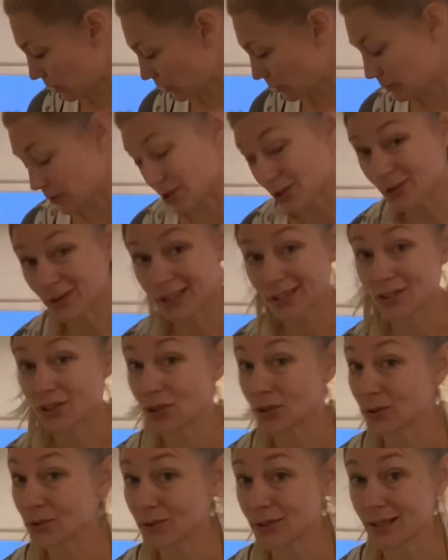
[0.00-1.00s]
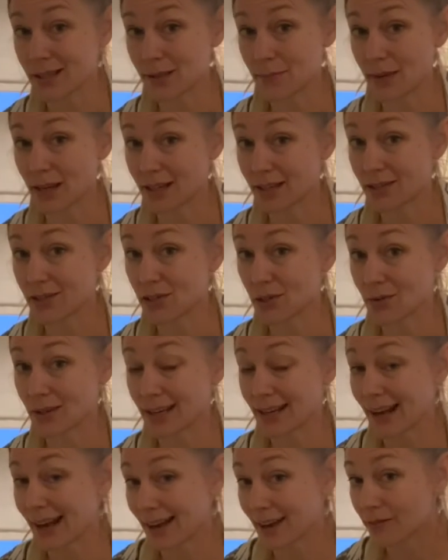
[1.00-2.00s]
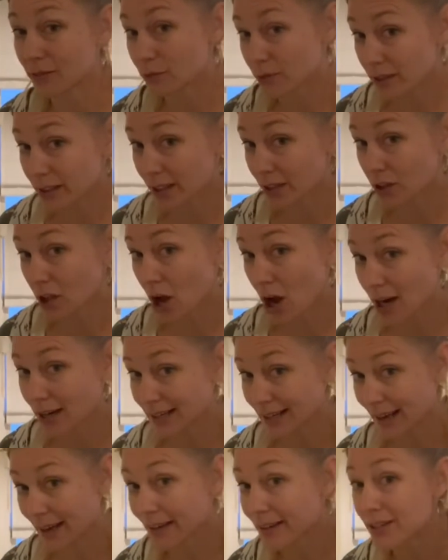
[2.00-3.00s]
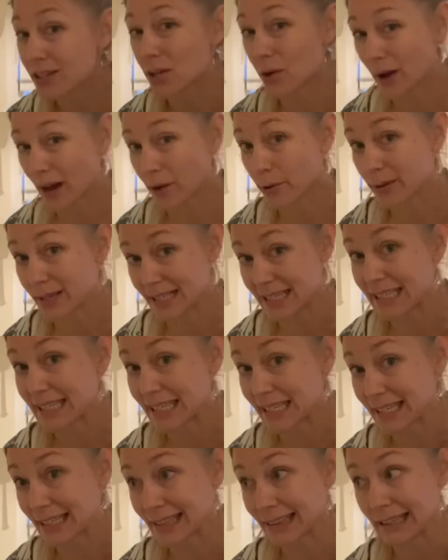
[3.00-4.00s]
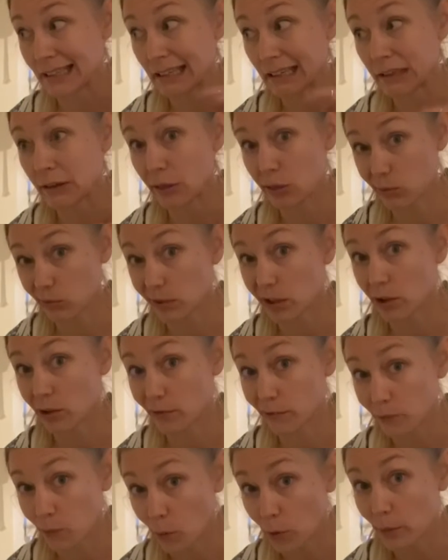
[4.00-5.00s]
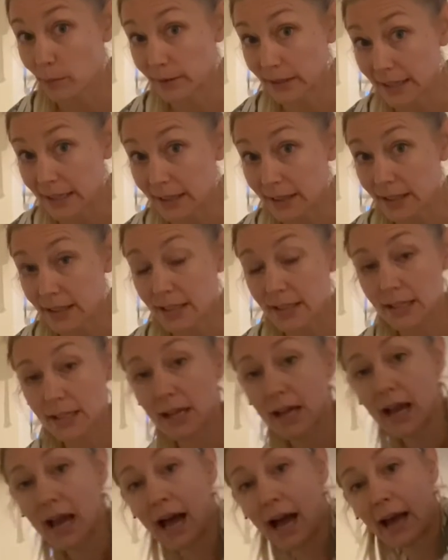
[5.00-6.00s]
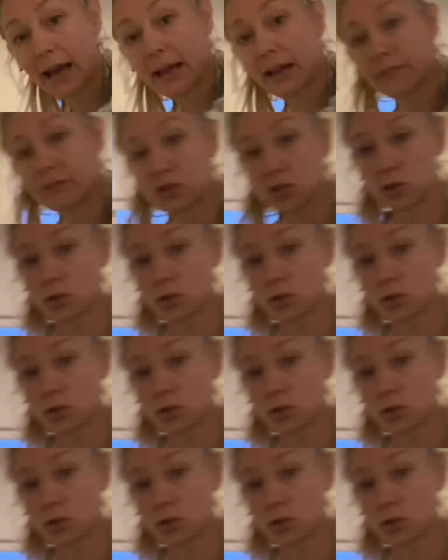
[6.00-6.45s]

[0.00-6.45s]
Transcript: You can use as many as you need. I have a really long neck, so I always needed like 3 or 4 blankets. I have